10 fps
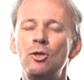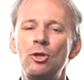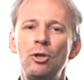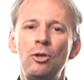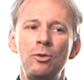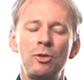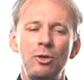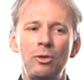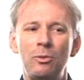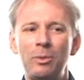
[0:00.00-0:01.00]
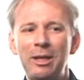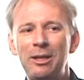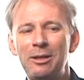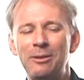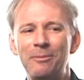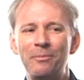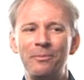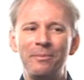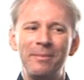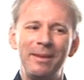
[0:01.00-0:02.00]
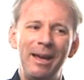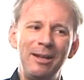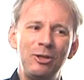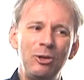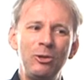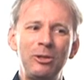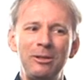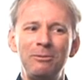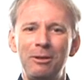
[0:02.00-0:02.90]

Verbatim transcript: So, so we're at Google,